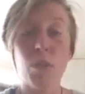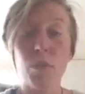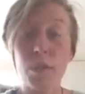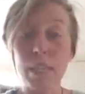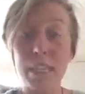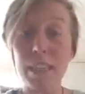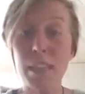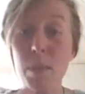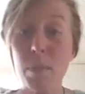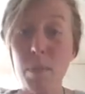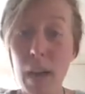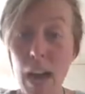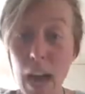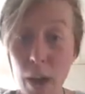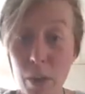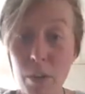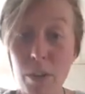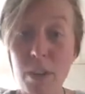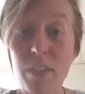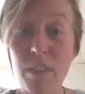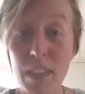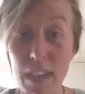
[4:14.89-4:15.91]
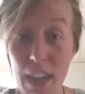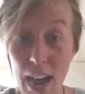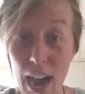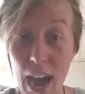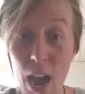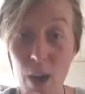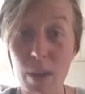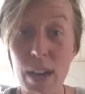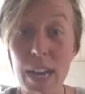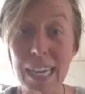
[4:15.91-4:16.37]
read The Power of
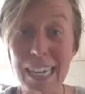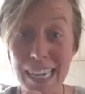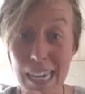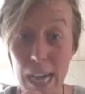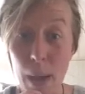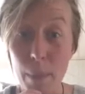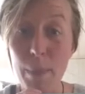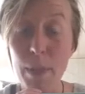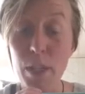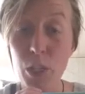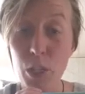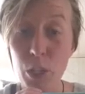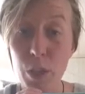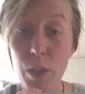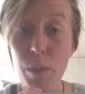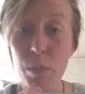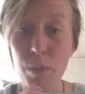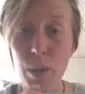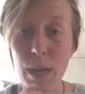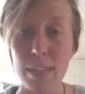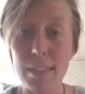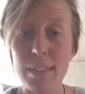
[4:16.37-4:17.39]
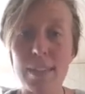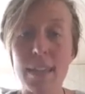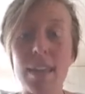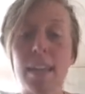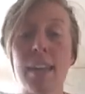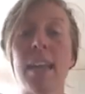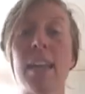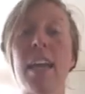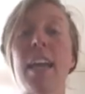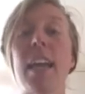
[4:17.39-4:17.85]
Now and come into the
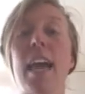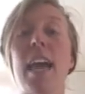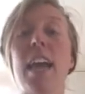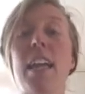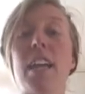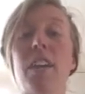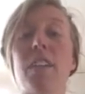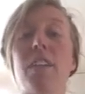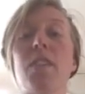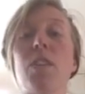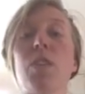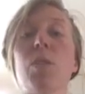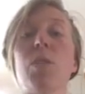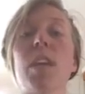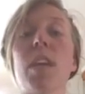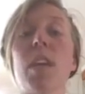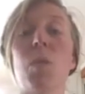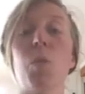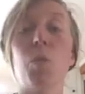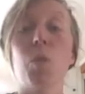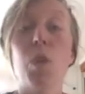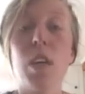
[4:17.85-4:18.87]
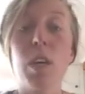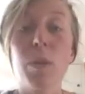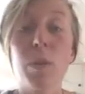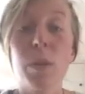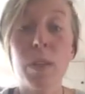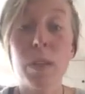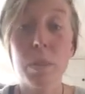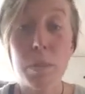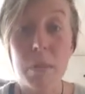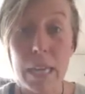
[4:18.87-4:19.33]
present, and if you can work
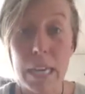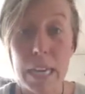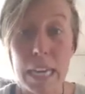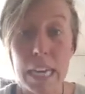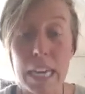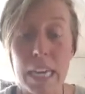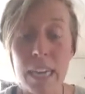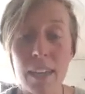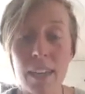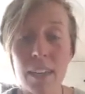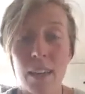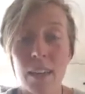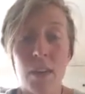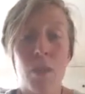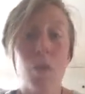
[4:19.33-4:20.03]
with me